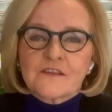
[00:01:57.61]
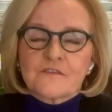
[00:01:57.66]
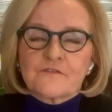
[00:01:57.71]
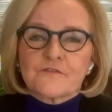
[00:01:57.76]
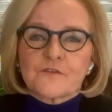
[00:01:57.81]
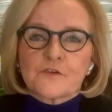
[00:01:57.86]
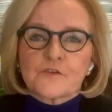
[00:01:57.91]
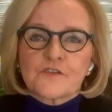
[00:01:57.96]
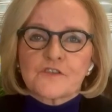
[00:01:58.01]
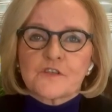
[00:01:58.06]
the
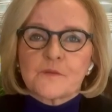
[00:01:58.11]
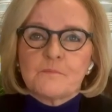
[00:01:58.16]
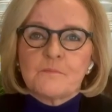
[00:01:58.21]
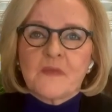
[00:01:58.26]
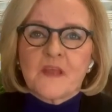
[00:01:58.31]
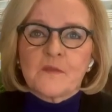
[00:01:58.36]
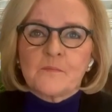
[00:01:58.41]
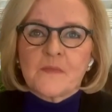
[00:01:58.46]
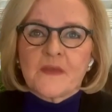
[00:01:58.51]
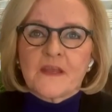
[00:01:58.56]
First
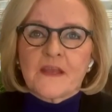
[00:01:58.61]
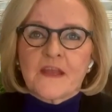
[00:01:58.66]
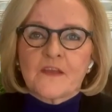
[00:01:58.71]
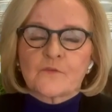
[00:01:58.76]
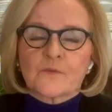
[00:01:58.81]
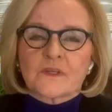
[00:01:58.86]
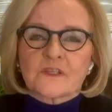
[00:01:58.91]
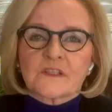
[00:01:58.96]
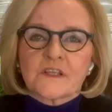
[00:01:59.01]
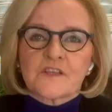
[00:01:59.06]
Amendment
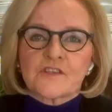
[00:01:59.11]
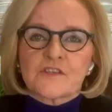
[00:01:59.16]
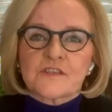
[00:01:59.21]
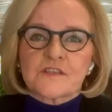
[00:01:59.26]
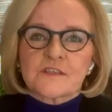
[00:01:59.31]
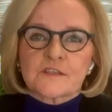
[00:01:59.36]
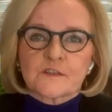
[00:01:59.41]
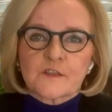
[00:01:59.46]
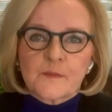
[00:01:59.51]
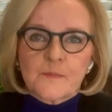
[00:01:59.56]
and
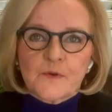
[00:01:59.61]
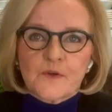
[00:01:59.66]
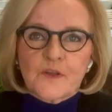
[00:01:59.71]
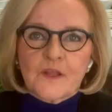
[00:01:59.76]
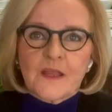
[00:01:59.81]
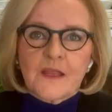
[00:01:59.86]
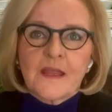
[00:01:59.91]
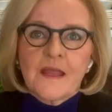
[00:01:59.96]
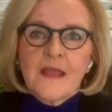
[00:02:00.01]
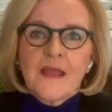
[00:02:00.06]
religious
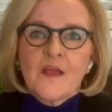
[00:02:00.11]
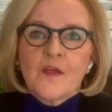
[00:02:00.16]
liberty.